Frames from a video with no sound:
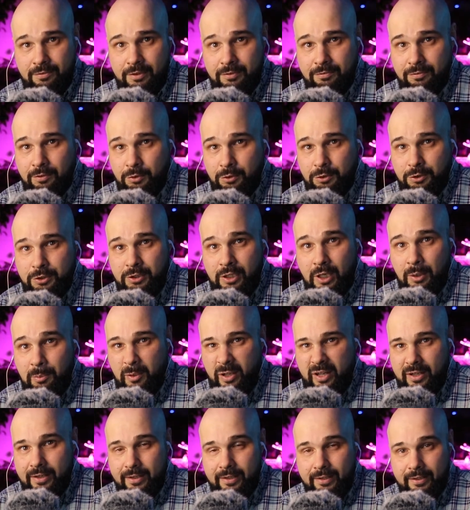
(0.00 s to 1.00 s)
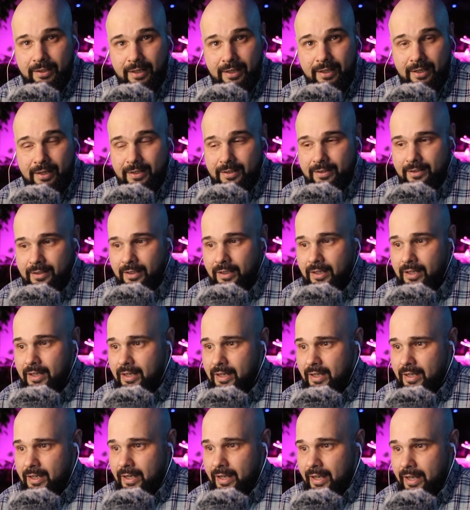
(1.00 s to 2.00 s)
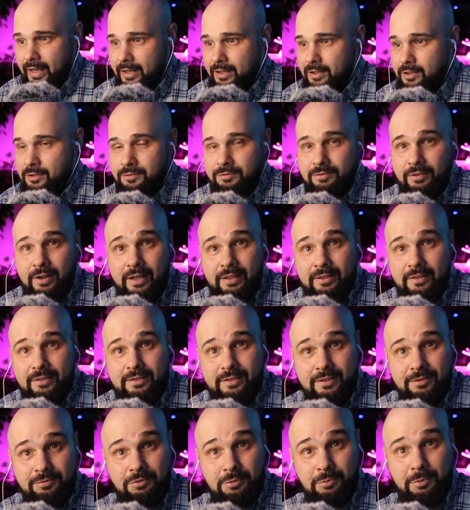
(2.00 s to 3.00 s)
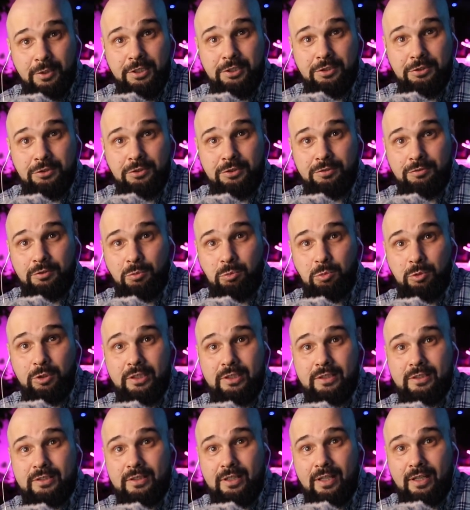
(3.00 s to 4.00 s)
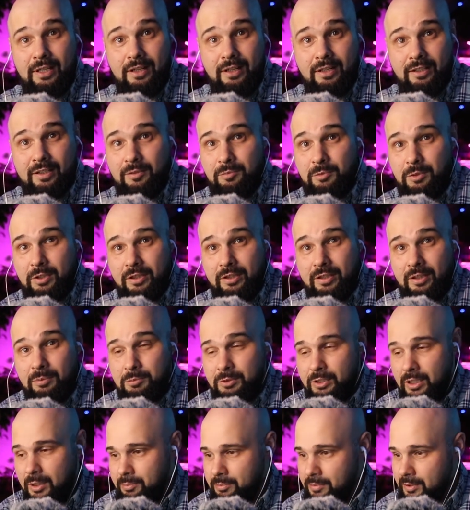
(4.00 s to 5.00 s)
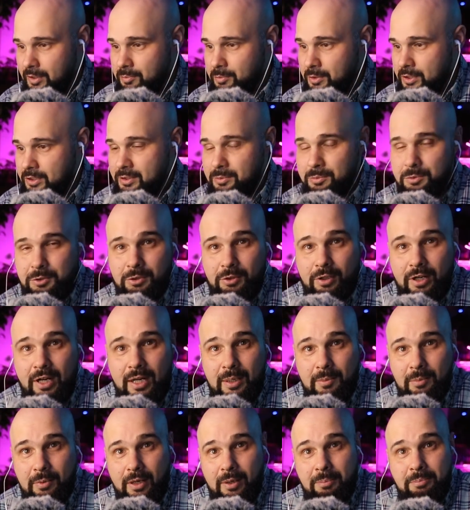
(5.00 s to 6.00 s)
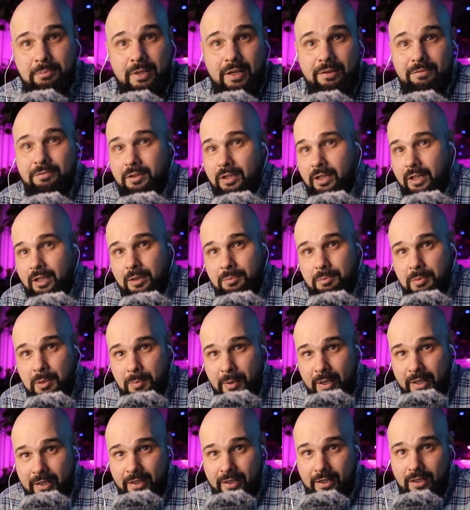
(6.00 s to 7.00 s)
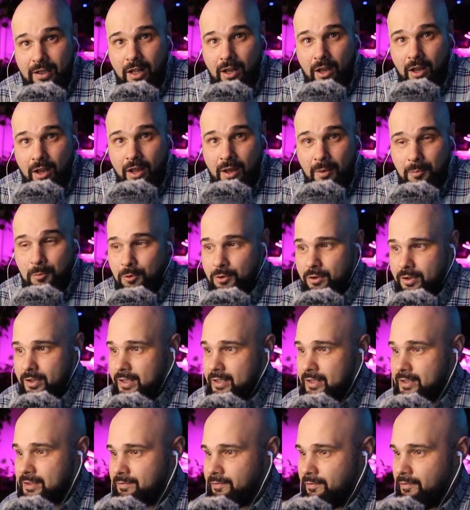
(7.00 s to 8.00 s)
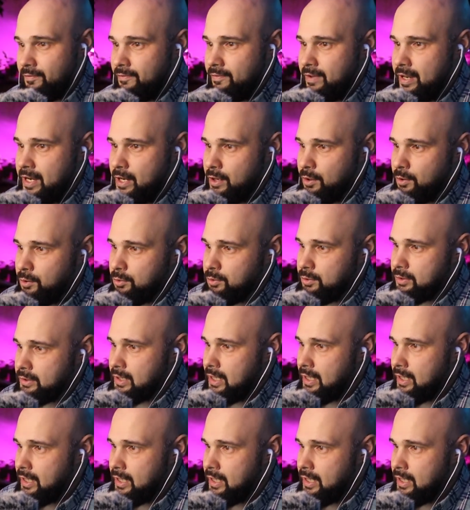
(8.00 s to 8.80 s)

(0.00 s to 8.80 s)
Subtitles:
Photoshop editing, that kind of thing, and you find this information useful, please give me a thumbs up, give me a subscribe. I'm definitely going to be making a lot more of these videos.